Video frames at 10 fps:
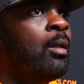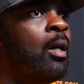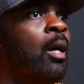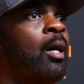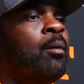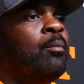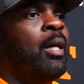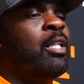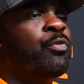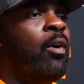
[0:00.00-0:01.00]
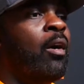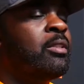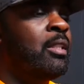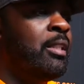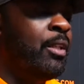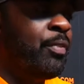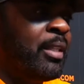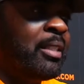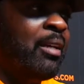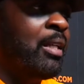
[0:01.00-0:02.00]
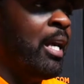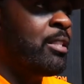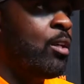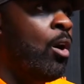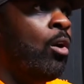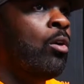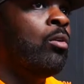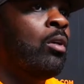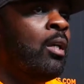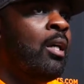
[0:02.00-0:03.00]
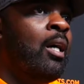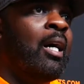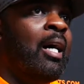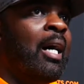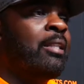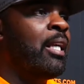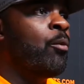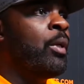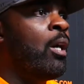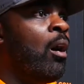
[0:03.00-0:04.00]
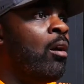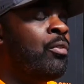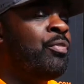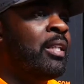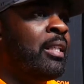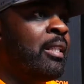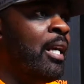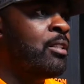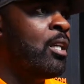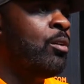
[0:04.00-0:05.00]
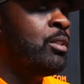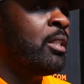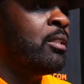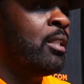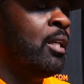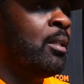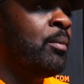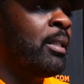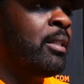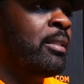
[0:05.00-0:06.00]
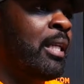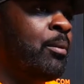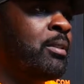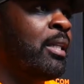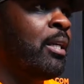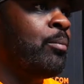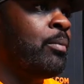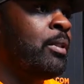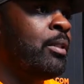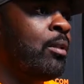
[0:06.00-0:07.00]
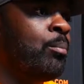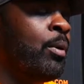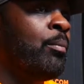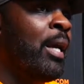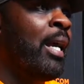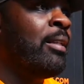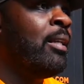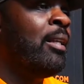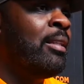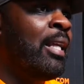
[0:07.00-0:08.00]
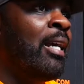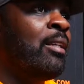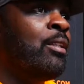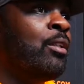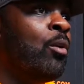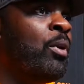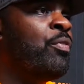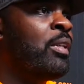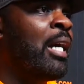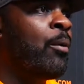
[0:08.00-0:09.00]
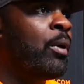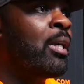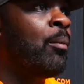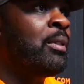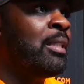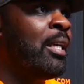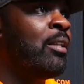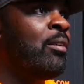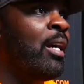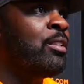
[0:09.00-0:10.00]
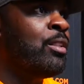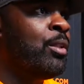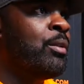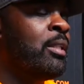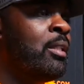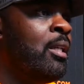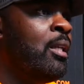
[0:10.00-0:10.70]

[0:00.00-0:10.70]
As far as the defense as a whole, I think we all feel it as coaches. I think they would say, you know, per man, that, you know, we feel like we're coming together as a unit.